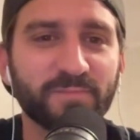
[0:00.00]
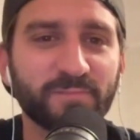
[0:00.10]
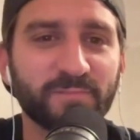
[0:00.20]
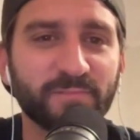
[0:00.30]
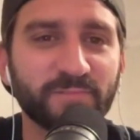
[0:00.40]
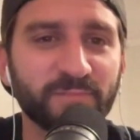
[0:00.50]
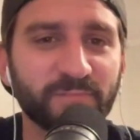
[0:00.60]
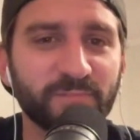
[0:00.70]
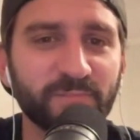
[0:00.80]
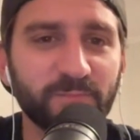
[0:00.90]

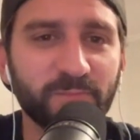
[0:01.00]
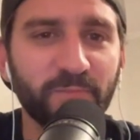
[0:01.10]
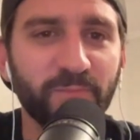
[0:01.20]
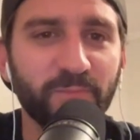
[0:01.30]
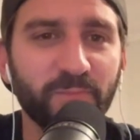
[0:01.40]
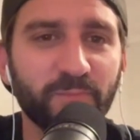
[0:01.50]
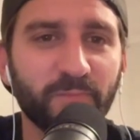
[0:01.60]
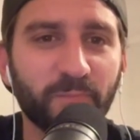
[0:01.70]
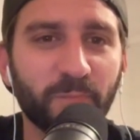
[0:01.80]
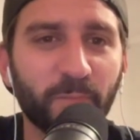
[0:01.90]

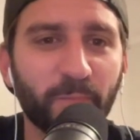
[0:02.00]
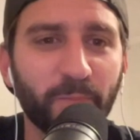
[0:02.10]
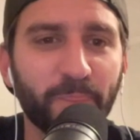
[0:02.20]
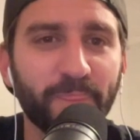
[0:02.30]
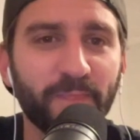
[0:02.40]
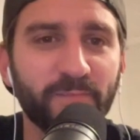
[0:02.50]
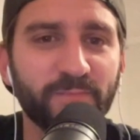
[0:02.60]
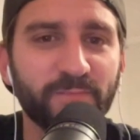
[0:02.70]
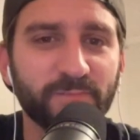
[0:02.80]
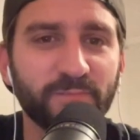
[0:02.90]

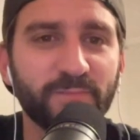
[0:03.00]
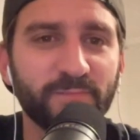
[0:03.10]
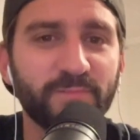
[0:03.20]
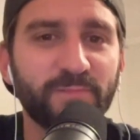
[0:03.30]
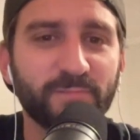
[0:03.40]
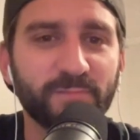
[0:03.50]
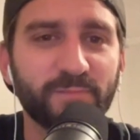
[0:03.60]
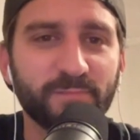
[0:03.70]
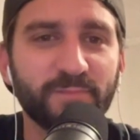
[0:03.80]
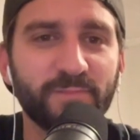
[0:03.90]

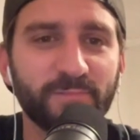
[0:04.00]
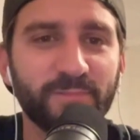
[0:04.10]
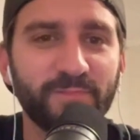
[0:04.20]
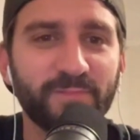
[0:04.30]
This person isn't speaking.